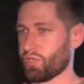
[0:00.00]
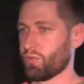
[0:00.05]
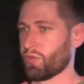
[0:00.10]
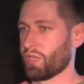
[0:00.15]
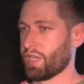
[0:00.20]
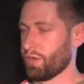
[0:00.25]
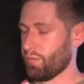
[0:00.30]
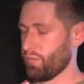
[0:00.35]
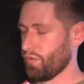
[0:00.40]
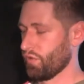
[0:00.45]

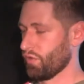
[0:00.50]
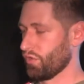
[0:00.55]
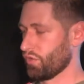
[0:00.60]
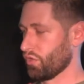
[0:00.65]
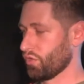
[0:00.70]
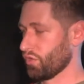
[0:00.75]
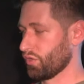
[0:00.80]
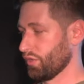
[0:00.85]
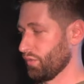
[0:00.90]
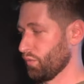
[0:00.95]
can be
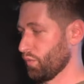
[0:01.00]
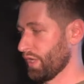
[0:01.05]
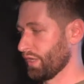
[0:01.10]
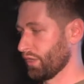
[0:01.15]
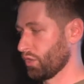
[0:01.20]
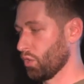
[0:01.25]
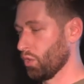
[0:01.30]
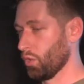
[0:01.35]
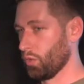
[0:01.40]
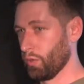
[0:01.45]
returned in one
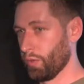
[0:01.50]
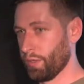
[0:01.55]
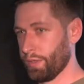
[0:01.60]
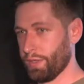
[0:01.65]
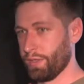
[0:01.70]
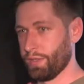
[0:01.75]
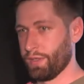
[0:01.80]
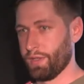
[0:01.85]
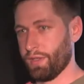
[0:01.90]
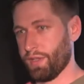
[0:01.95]
call.
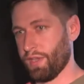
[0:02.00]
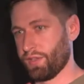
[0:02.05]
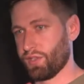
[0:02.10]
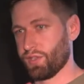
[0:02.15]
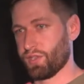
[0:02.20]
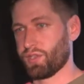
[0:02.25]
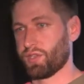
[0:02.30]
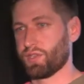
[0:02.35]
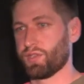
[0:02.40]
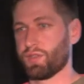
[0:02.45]
It
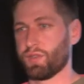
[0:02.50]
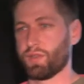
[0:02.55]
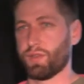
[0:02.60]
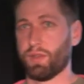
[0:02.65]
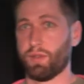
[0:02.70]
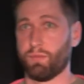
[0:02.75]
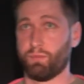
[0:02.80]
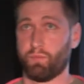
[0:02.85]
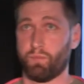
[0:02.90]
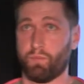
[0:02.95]
is
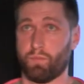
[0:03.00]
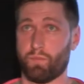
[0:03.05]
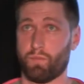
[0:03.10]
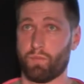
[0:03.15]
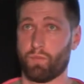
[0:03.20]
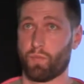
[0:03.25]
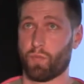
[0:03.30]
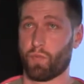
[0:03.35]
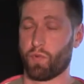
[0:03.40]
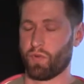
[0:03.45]
a
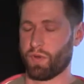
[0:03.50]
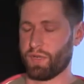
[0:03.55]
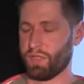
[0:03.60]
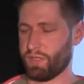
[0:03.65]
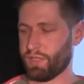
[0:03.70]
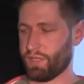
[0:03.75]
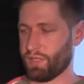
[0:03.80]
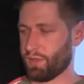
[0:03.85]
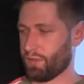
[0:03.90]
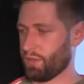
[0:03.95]

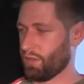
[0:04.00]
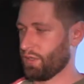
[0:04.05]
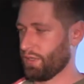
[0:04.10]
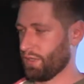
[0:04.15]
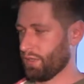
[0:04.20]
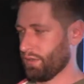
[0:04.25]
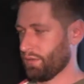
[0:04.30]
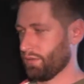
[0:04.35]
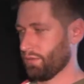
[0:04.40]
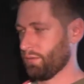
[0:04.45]
really
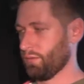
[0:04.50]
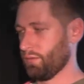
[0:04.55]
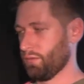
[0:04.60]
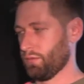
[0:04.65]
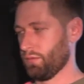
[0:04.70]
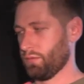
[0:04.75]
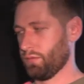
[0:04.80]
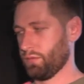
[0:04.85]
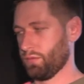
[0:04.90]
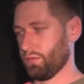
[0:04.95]

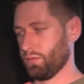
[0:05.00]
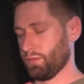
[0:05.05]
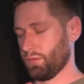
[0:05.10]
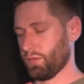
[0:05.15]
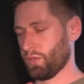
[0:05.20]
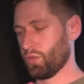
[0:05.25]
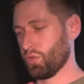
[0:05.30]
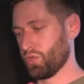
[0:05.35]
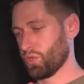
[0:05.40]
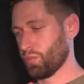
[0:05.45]
huge